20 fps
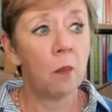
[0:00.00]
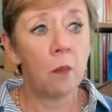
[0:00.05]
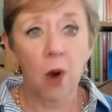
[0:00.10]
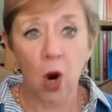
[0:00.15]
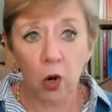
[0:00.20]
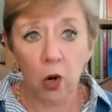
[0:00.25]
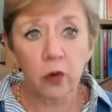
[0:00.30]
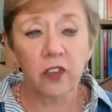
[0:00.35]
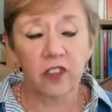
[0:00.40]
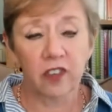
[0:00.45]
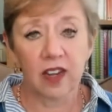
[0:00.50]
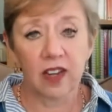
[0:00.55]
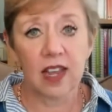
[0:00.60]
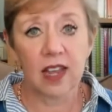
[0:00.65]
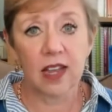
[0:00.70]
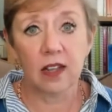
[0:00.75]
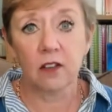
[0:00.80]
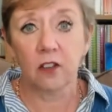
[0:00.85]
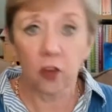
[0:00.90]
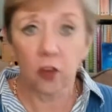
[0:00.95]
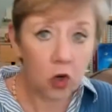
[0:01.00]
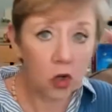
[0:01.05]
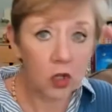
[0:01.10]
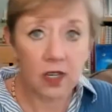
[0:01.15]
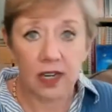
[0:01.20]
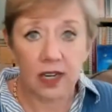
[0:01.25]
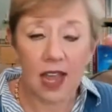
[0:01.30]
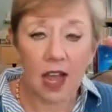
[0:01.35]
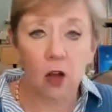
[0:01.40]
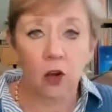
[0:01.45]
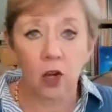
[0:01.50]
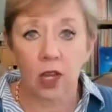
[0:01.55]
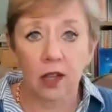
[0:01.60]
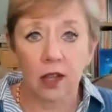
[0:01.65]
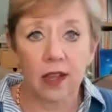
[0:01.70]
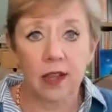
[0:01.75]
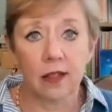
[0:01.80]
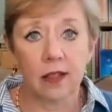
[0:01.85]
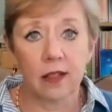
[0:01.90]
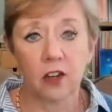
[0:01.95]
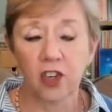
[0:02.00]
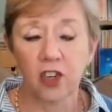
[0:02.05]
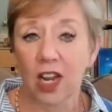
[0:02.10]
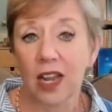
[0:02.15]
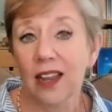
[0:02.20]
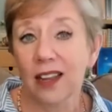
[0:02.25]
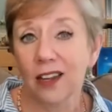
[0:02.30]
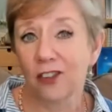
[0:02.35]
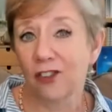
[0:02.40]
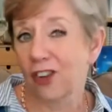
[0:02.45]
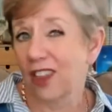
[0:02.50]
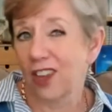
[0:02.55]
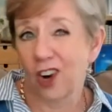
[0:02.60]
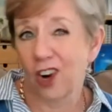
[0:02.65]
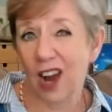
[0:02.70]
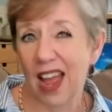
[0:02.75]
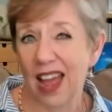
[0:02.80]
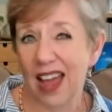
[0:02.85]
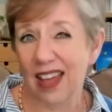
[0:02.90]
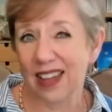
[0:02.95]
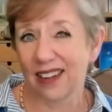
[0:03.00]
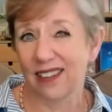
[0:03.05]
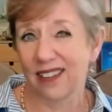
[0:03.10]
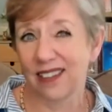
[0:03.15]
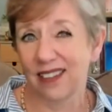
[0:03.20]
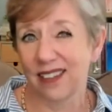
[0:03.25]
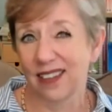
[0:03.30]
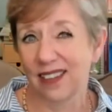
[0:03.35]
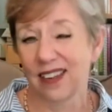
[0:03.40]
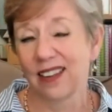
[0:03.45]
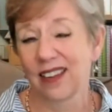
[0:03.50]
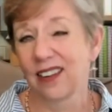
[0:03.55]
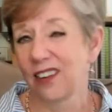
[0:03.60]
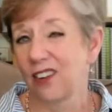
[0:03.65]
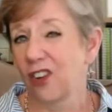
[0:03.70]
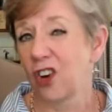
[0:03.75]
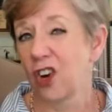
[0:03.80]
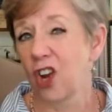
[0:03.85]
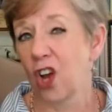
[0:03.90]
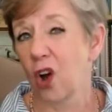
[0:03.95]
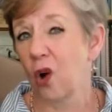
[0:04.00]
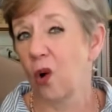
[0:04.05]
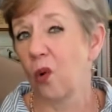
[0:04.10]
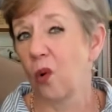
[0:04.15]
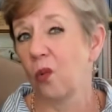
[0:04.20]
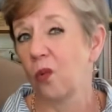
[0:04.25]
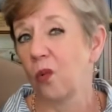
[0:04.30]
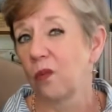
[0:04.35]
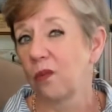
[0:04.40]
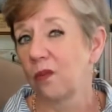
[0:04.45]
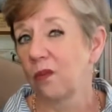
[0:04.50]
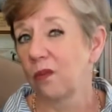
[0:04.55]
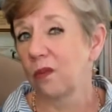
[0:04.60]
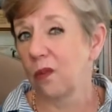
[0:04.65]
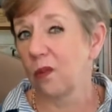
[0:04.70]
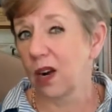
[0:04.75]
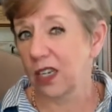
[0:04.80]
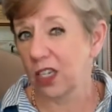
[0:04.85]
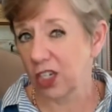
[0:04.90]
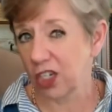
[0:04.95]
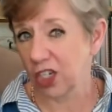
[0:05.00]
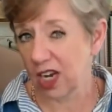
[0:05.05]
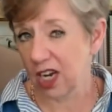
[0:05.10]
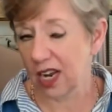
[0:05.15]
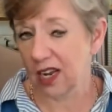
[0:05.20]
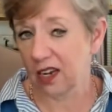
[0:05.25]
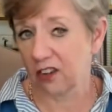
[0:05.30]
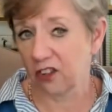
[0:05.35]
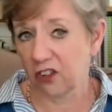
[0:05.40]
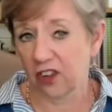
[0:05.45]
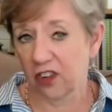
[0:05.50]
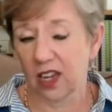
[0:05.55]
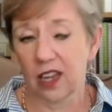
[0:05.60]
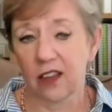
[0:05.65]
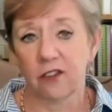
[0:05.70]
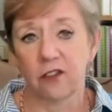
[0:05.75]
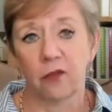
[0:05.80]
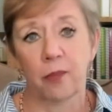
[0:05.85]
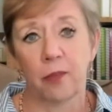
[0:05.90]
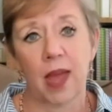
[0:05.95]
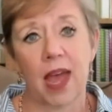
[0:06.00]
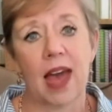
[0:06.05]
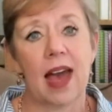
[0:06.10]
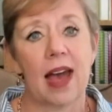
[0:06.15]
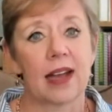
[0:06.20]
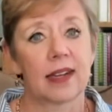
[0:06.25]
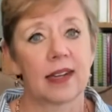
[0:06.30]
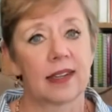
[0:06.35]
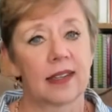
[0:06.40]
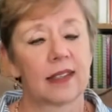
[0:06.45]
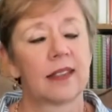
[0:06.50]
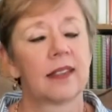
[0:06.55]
most kids couldn't calculate the change in their heads to know what change to give back.